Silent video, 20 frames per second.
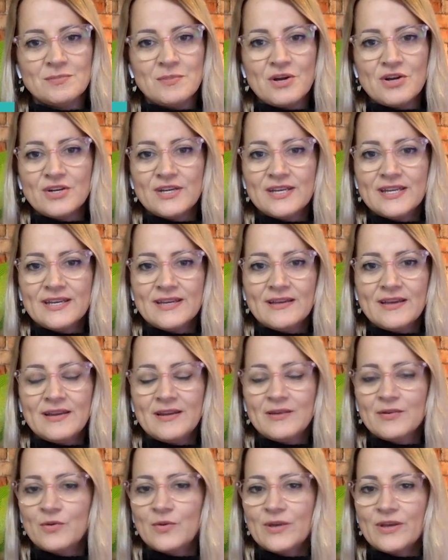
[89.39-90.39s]
marketing and
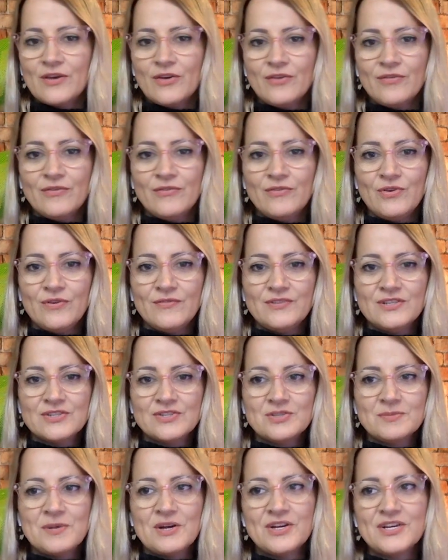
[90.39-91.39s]
a quick overview of
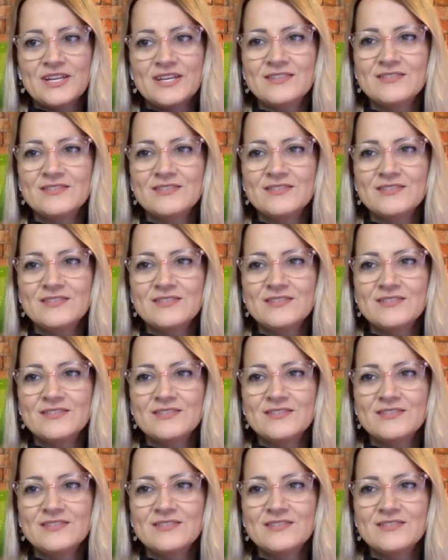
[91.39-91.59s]
digital marketing.